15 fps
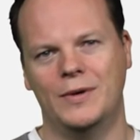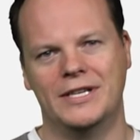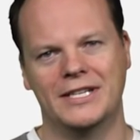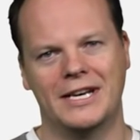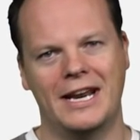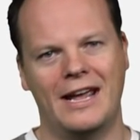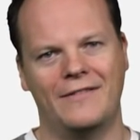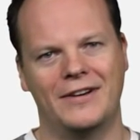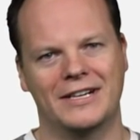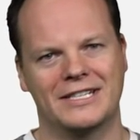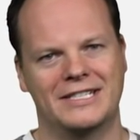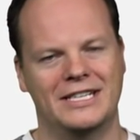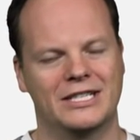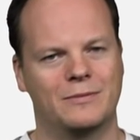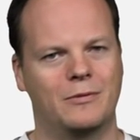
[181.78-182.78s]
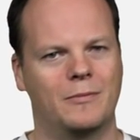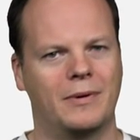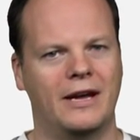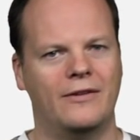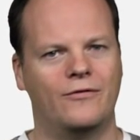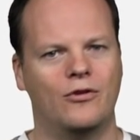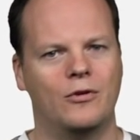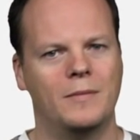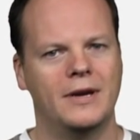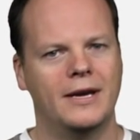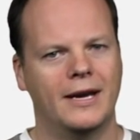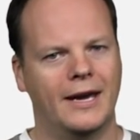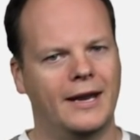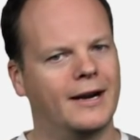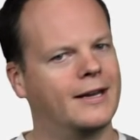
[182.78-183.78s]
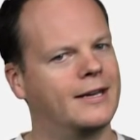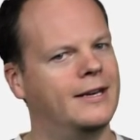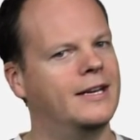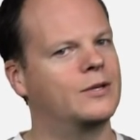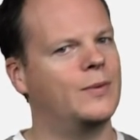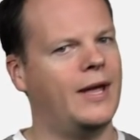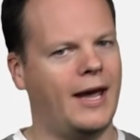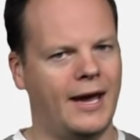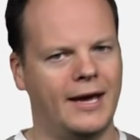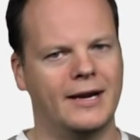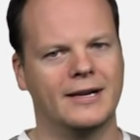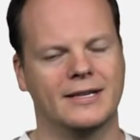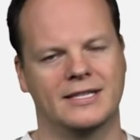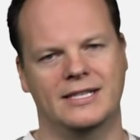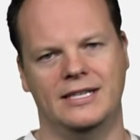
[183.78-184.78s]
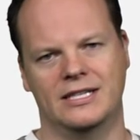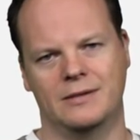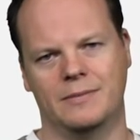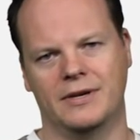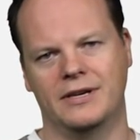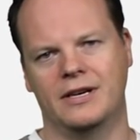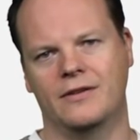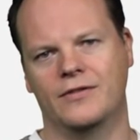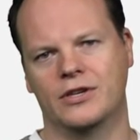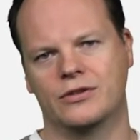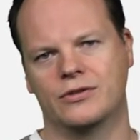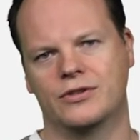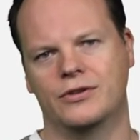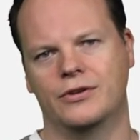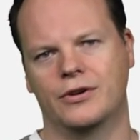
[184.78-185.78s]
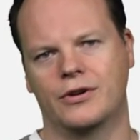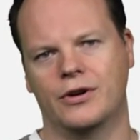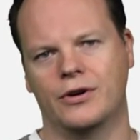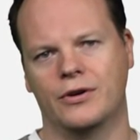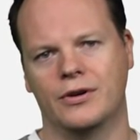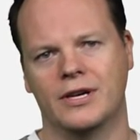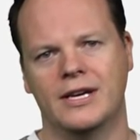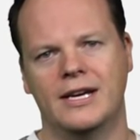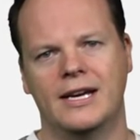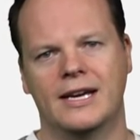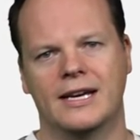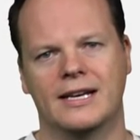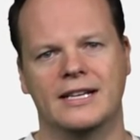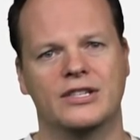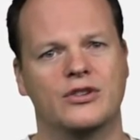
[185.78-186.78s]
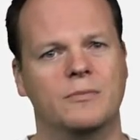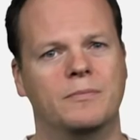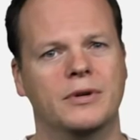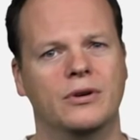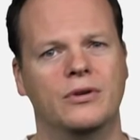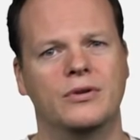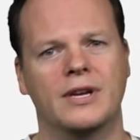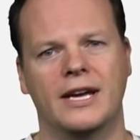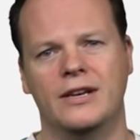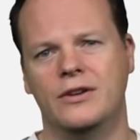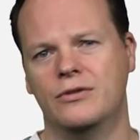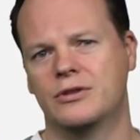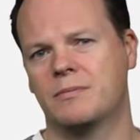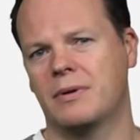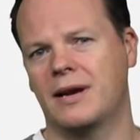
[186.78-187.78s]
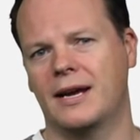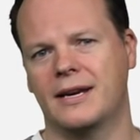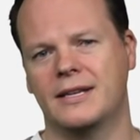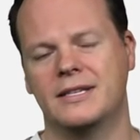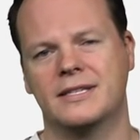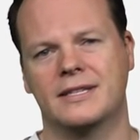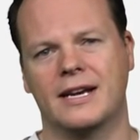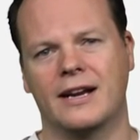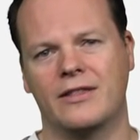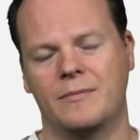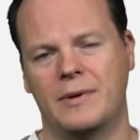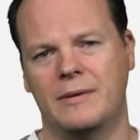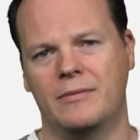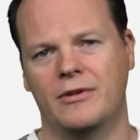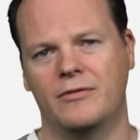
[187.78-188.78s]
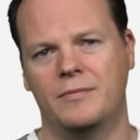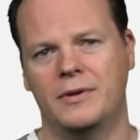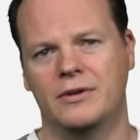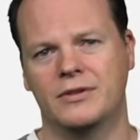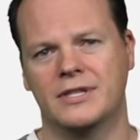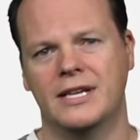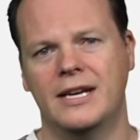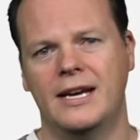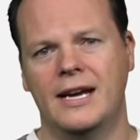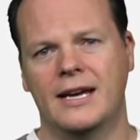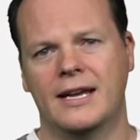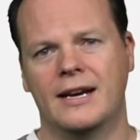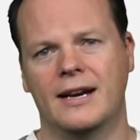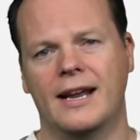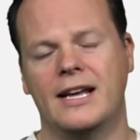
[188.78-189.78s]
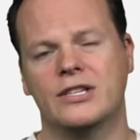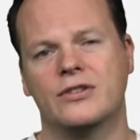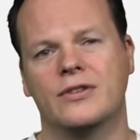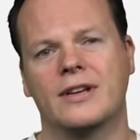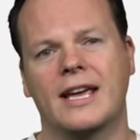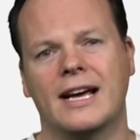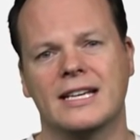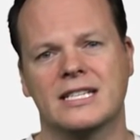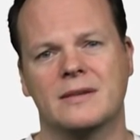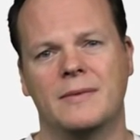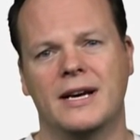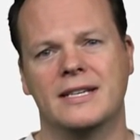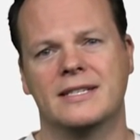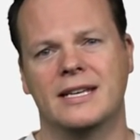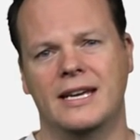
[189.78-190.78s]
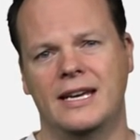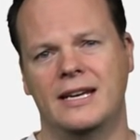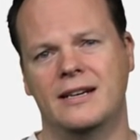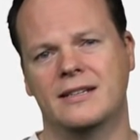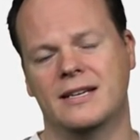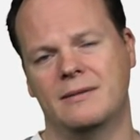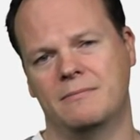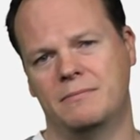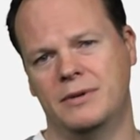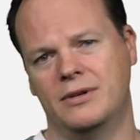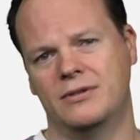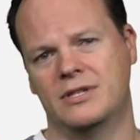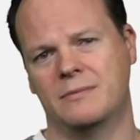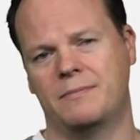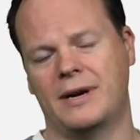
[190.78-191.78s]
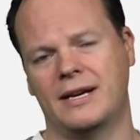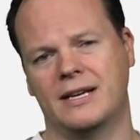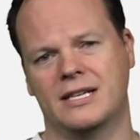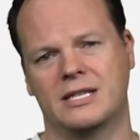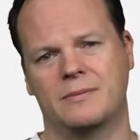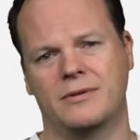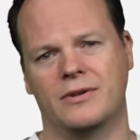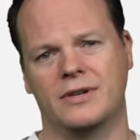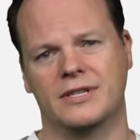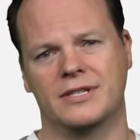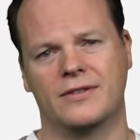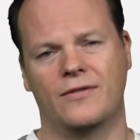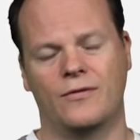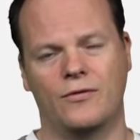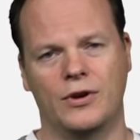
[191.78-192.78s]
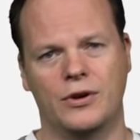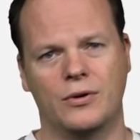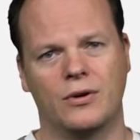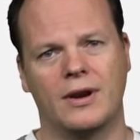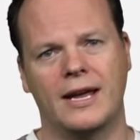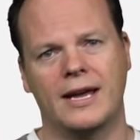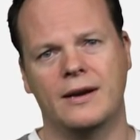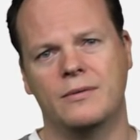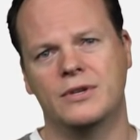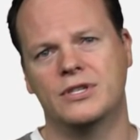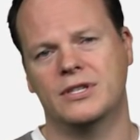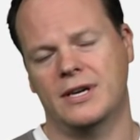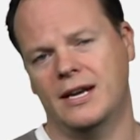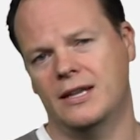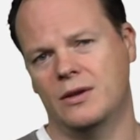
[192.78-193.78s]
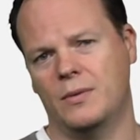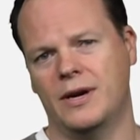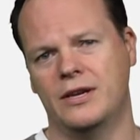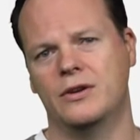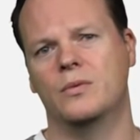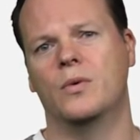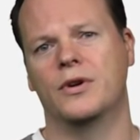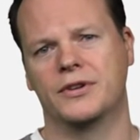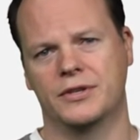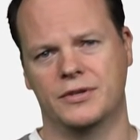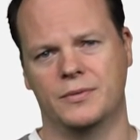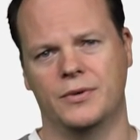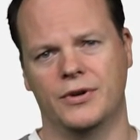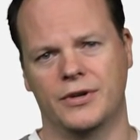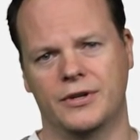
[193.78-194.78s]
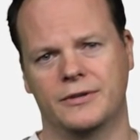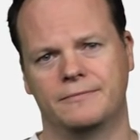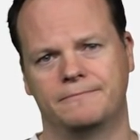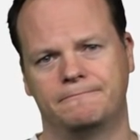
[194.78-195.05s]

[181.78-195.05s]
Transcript: we didn't have an extensible platform, and at Connect we added extensibility to Visual Studio Code. It lets you build and use plugins that other people have built, and it allows you to customize the edit, build, debug experience for your language and the way you want it to work.